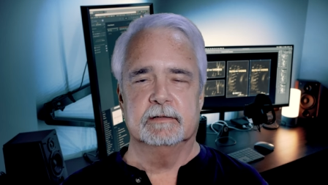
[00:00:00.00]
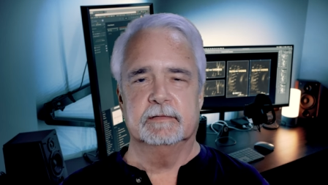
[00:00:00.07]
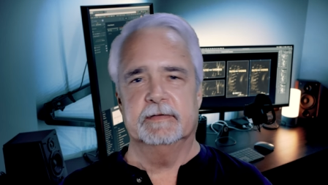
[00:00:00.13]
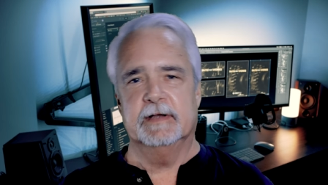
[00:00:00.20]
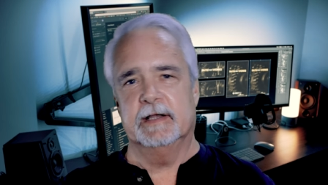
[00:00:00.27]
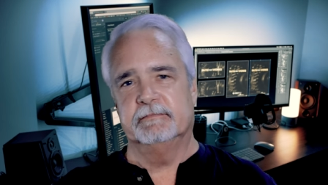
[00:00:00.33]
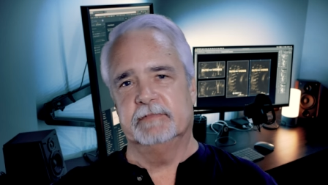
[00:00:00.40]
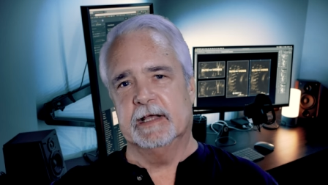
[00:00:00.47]

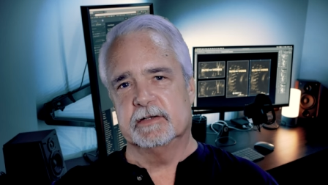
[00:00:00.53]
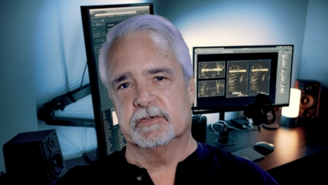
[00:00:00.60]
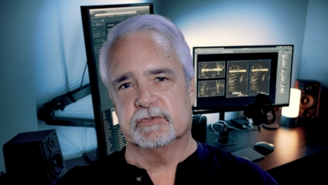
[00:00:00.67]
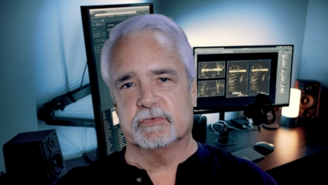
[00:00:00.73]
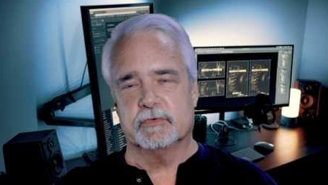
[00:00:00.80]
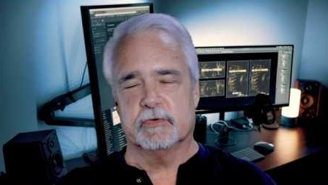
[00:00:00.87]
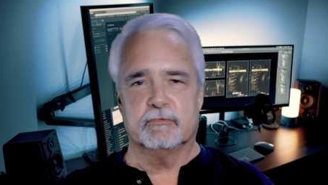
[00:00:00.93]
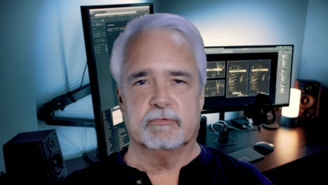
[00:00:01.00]
that, that's
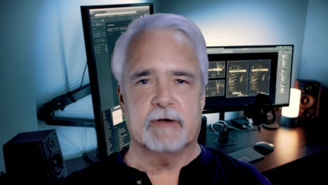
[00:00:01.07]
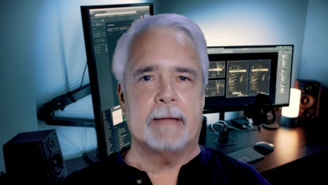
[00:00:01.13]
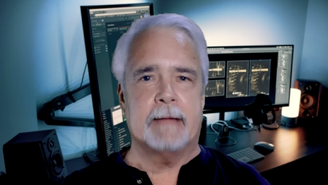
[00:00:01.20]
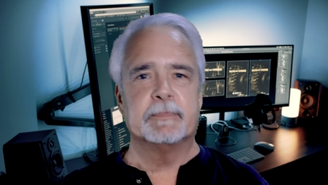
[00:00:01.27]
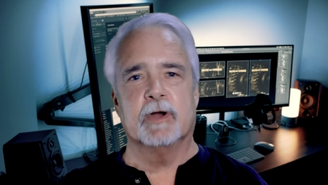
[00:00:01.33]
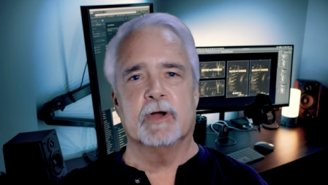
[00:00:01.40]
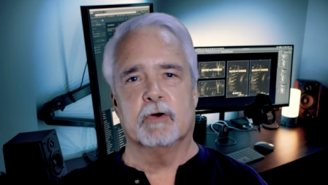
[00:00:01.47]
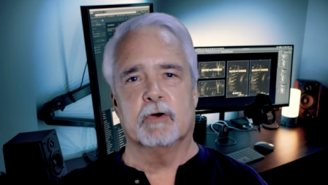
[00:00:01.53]
sort of
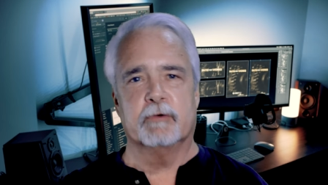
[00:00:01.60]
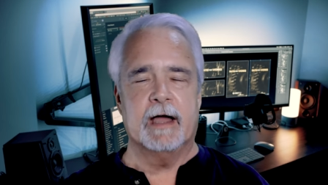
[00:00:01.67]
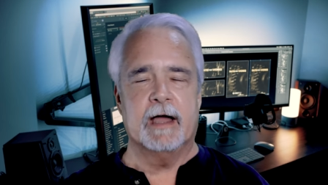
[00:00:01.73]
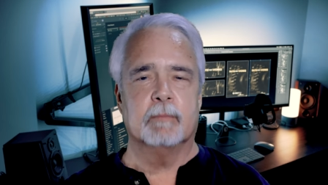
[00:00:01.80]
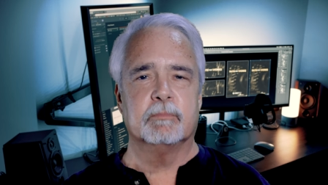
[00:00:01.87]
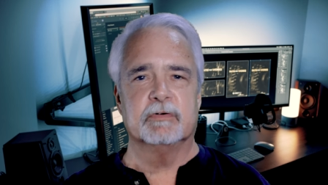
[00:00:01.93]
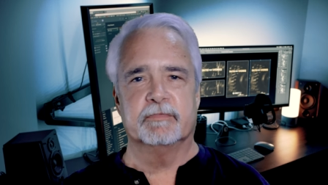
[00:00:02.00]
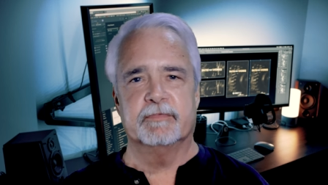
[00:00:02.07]
wrapped
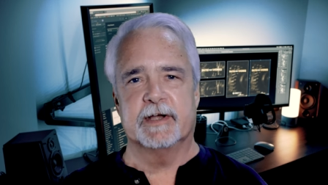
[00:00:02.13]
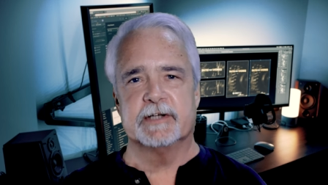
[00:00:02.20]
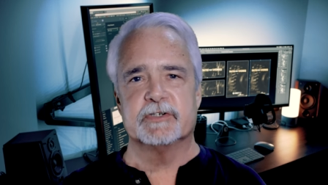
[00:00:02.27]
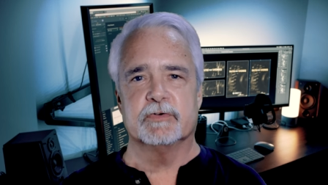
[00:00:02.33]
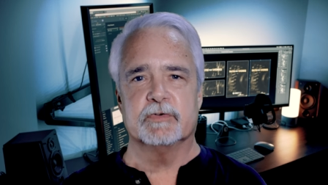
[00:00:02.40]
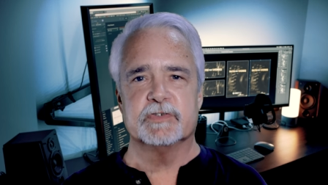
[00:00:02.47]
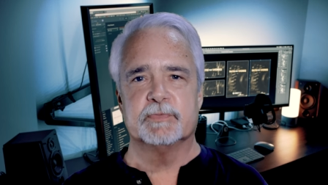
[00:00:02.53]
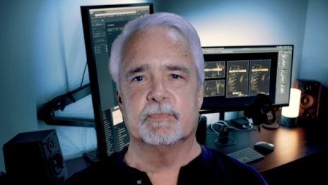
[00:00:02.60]
around
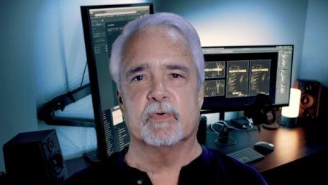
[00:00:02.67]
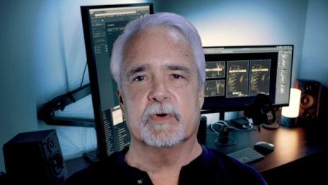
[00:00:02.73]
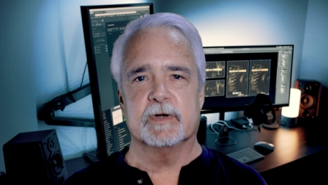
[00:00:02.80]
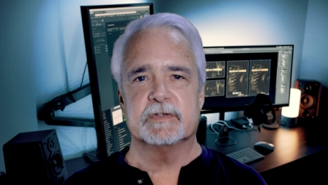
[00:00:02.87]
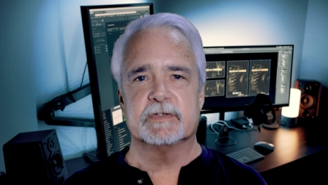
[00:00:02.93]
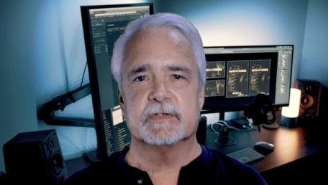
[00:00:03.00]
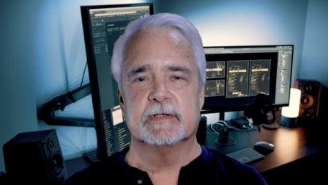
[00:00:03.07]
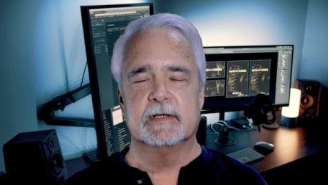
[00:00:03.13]
professional
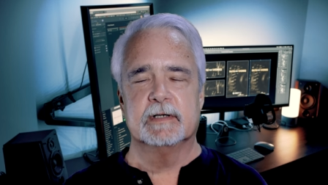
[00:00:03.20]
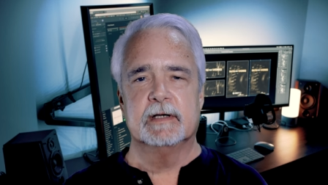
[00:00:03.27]
sports,